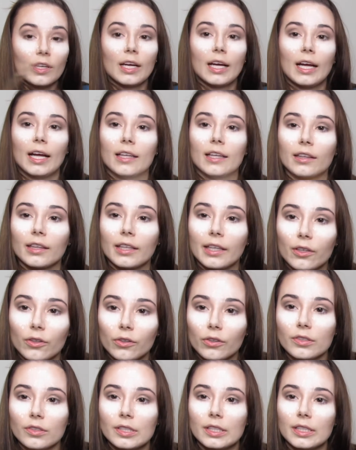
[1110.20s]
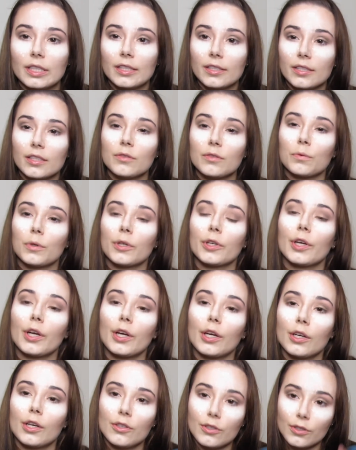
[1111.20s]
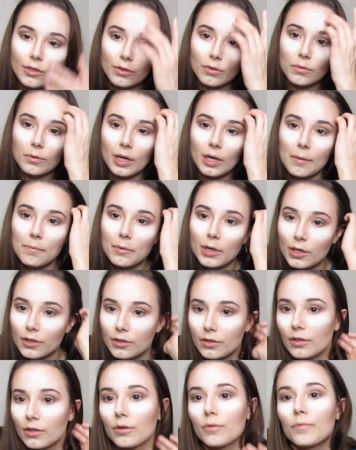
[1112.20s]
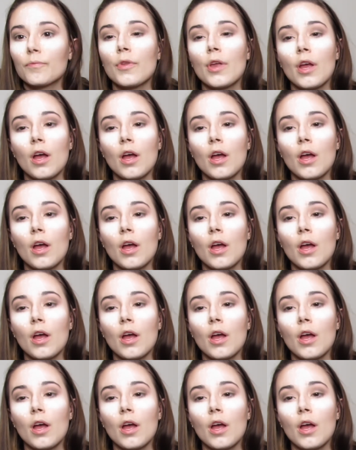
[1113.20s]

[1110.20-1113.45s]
And littles, this is where you're gonna do what I'm gonna do.